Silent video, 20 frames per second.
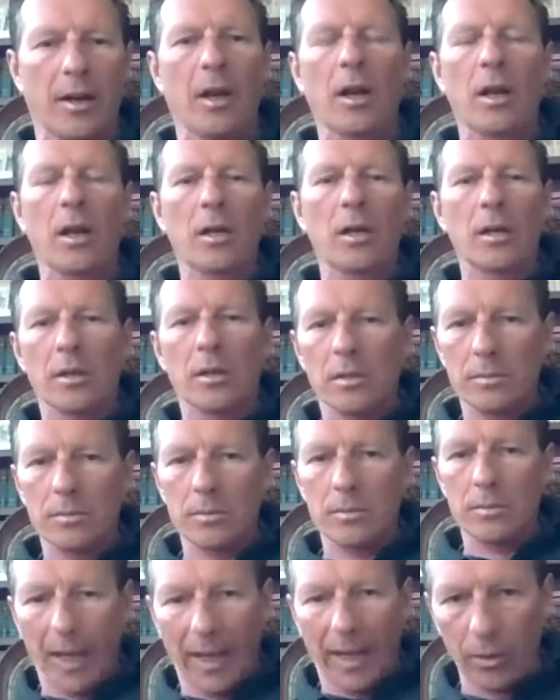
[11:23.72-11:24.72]

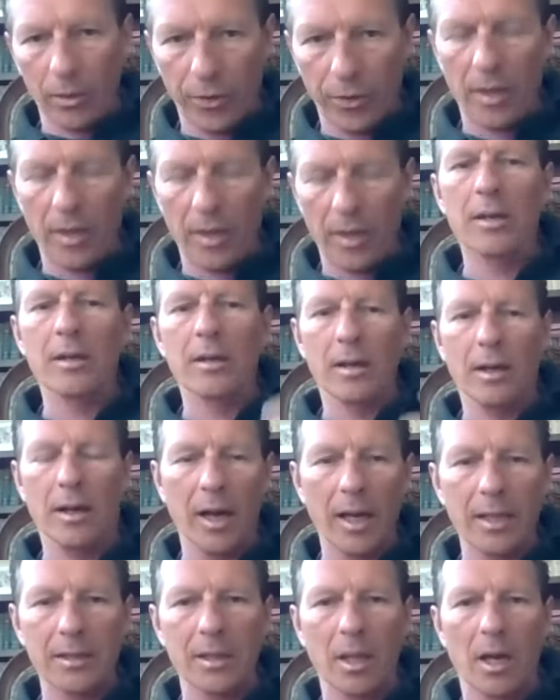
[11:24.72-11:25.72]
healthy
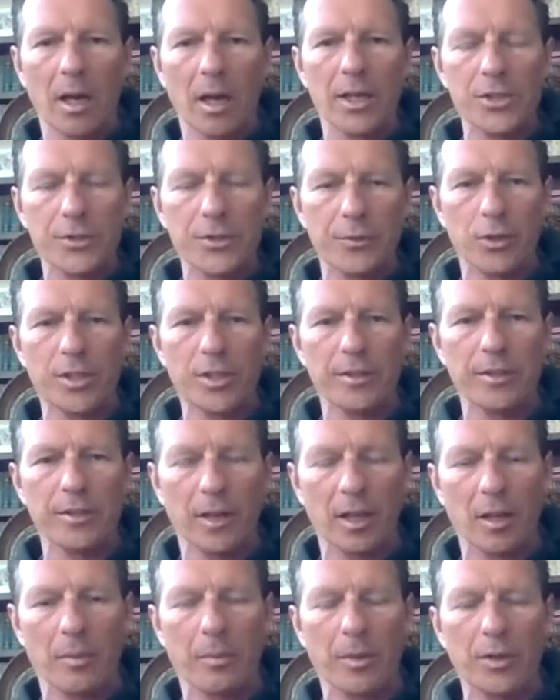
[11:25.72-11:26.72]
guidelines for
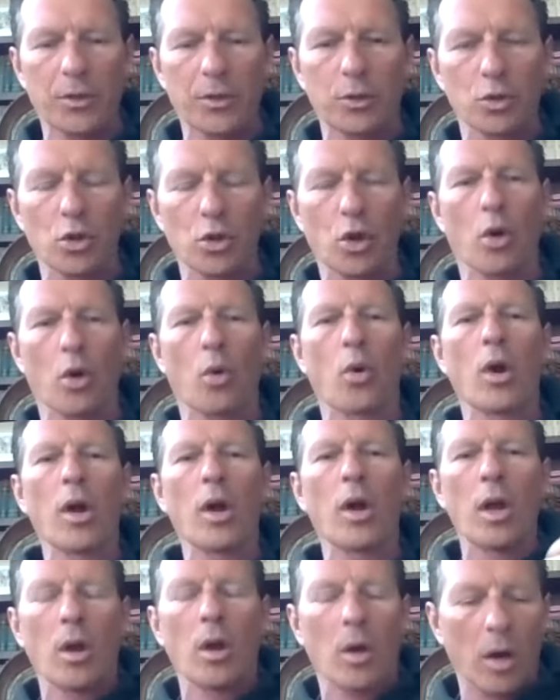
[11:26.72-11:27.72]
development. You know
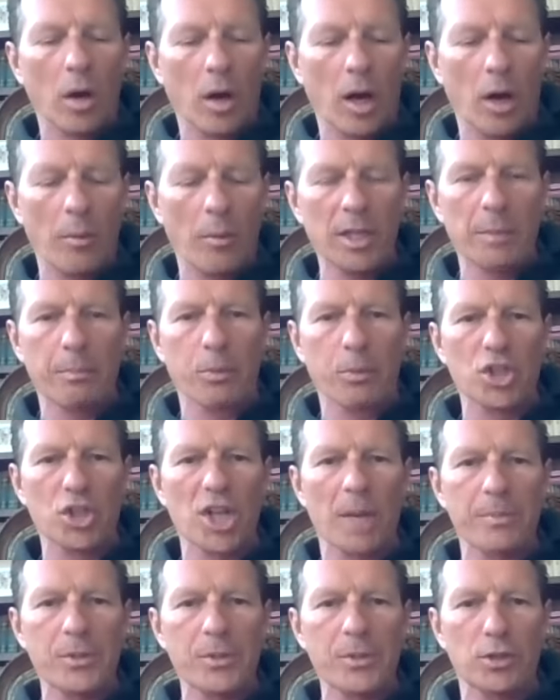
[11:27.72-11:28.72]
uh, how many
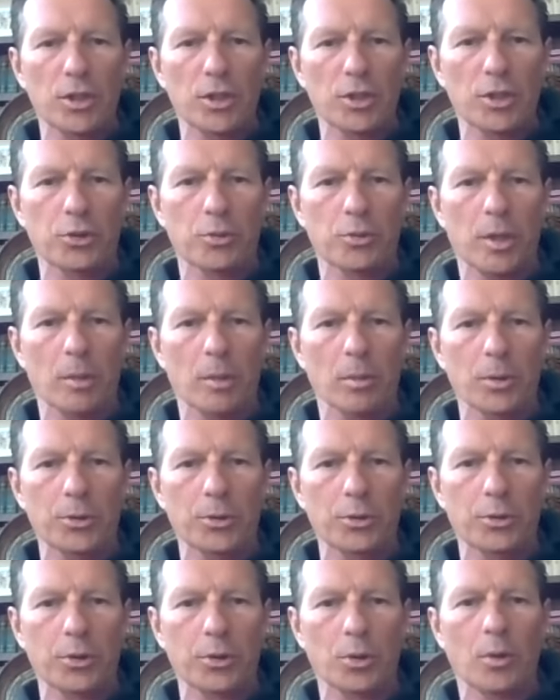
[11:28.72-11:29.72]
push-ups you need to be able to
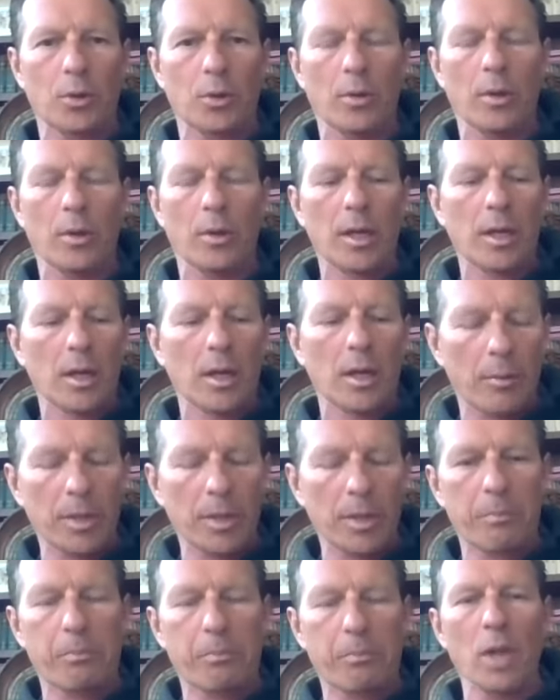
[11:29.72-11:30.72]
do how many
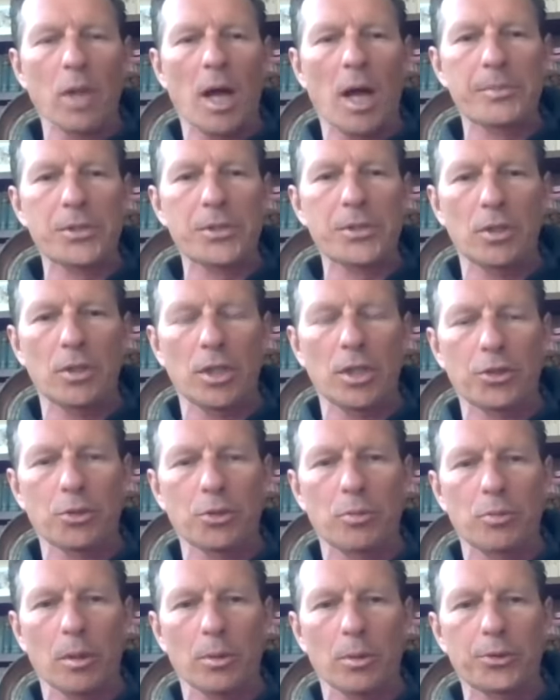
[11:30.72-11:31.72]
pull-ups you need to
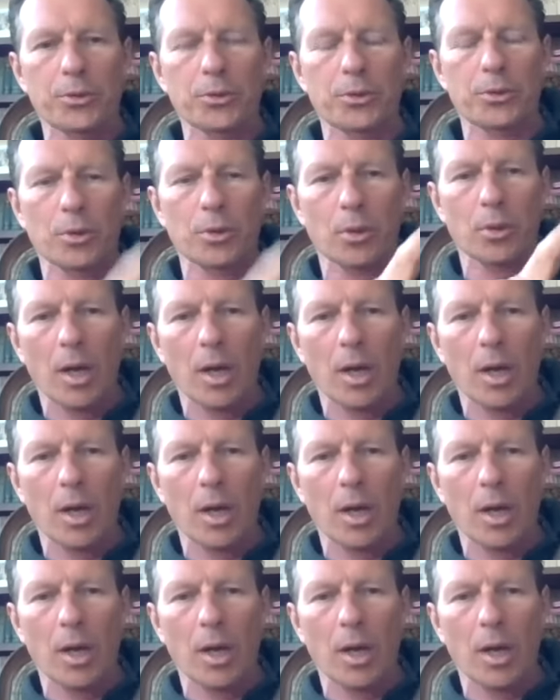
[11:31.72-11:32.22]
be able to do,